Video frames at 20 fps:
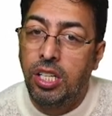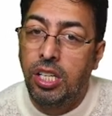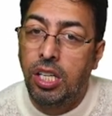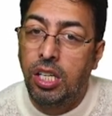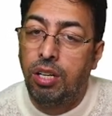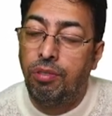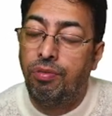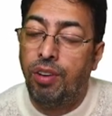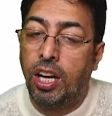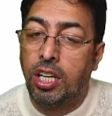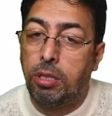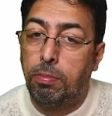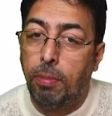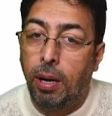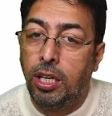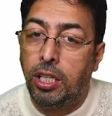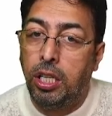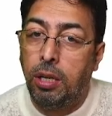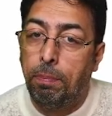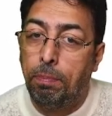It affects
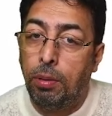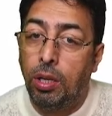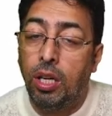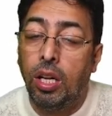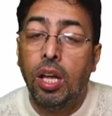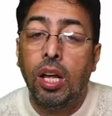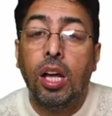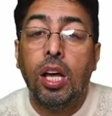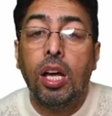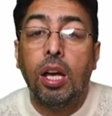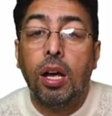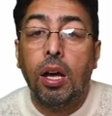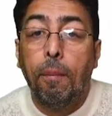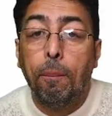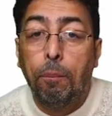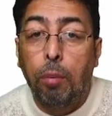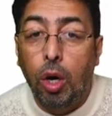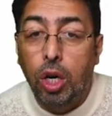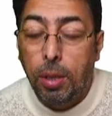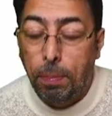multiple
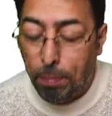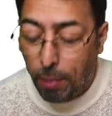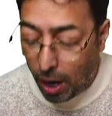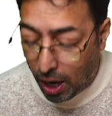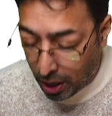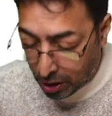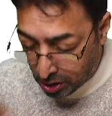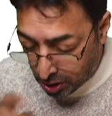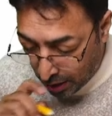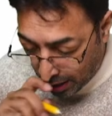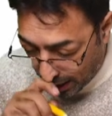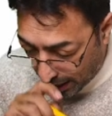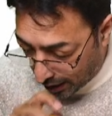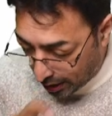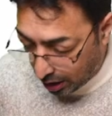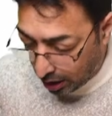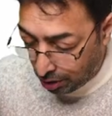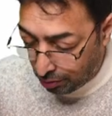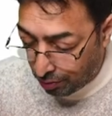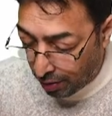body parts, and it
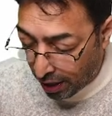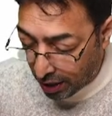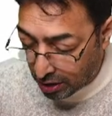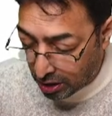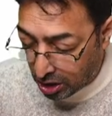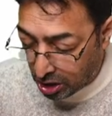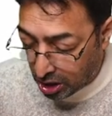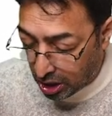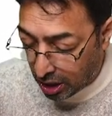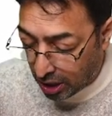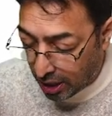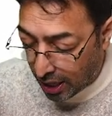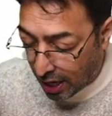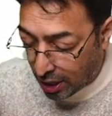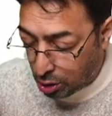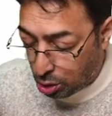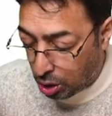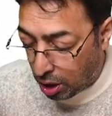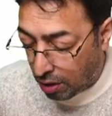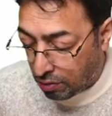affects the skin, as
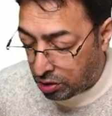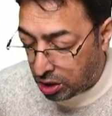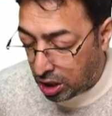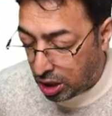you have seen.